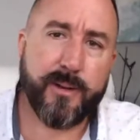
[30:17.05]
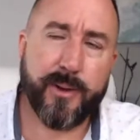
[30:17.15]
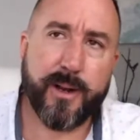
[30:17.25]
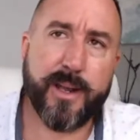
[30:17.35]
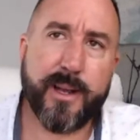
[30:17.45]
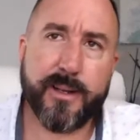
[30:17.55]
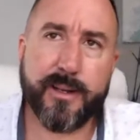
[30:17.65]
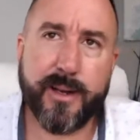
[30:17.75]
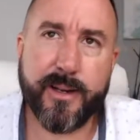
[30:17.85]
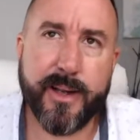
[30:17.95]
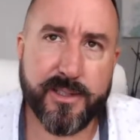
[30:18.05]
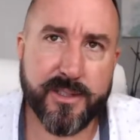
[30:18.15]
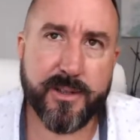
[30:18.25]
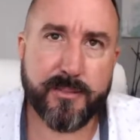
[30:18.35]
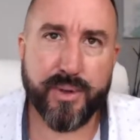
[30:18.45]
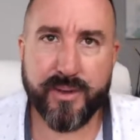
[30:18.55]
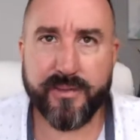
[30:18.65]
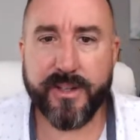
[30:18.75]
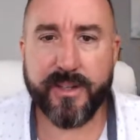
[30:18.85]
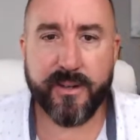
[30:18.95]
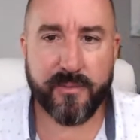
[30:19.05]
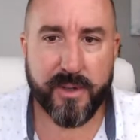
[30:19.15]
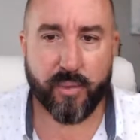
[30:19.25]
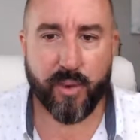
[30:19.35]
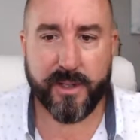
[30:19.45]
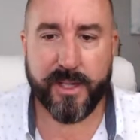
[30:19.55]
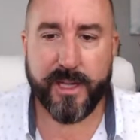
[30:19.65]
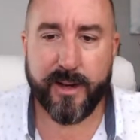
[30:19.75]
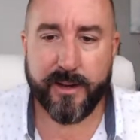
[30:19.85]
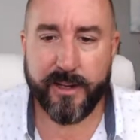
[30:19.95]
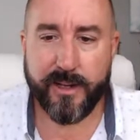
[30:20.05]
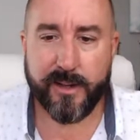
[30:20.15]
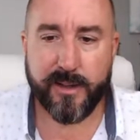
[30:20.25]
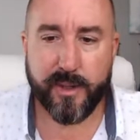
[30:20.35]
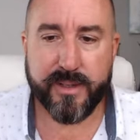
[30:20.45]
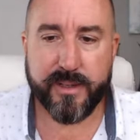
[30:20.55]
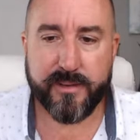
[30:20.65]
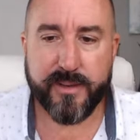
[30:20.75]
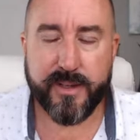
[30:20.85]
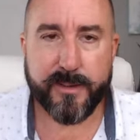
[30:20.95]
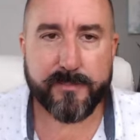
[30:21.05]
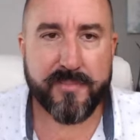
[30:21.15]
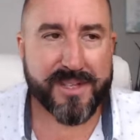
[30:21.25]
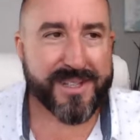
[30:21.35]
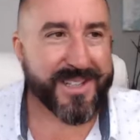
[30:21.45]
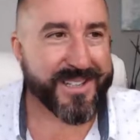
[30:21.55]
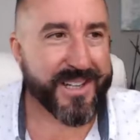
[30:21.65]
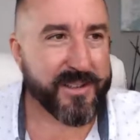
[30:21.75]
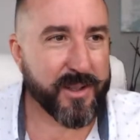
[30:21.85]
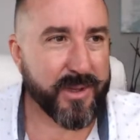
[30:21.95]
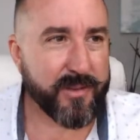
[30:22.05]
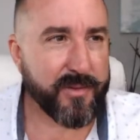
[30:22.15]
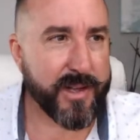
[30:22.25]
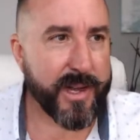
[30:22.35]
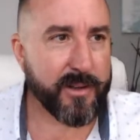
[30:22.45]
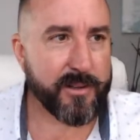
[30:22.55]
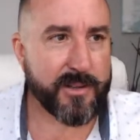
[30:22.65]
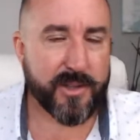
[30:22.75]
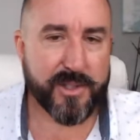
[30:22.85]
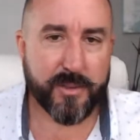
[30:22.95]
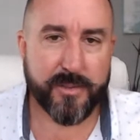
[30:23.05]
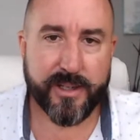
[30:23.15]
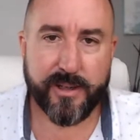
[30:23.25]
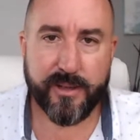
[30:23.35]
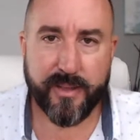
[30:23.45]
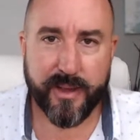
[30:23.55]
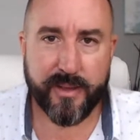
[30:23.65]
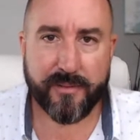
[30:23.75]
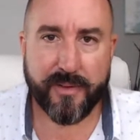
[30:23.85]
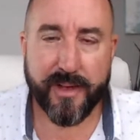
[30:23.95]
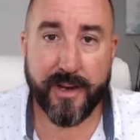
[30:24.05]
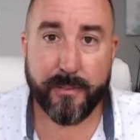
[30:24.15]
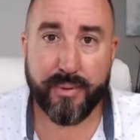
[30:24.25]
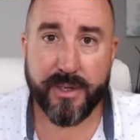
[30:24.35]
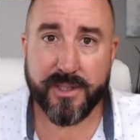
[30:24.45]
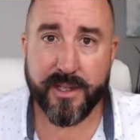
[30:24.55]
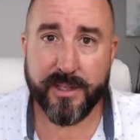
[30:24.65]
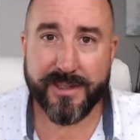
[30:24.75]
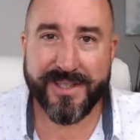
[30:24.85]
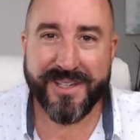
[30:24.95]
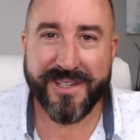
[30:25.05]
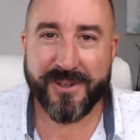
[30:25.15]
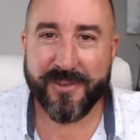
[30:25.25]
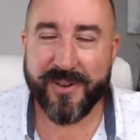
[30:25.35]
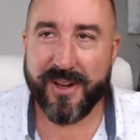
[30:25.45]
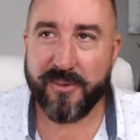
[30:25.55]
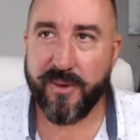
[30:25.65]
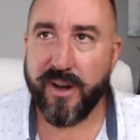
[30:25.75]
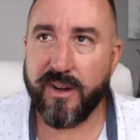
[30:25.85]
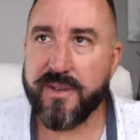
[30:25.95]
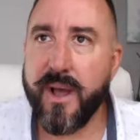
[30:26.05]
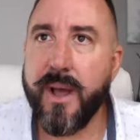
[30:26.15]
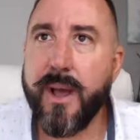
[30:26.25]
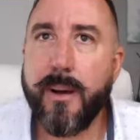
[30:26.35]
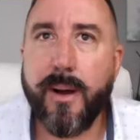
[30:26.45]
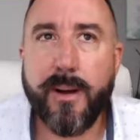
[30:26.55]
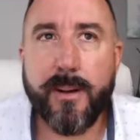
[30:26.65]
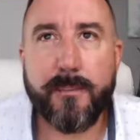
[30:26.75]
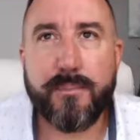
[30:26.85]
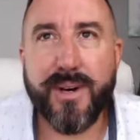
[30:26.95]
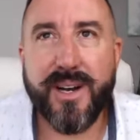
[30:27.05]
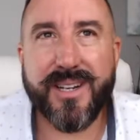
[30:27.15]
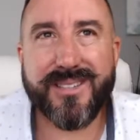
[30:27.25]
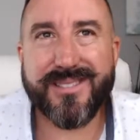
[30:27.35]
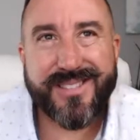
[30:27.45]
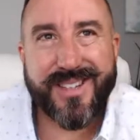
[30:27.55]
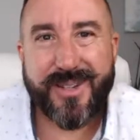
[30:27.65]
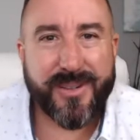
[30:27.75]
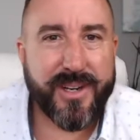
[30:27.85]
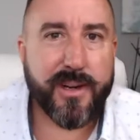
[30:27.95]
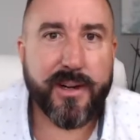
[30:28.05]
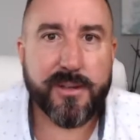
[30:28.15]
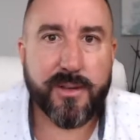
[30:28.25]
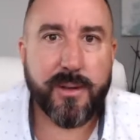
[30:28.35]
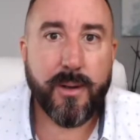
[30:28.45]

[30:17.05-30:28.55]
I had it, I actually put a video of me working out, and I got a little bit of flack on social media. Thank you for that. I appreciate it, whoever that was. But who cares?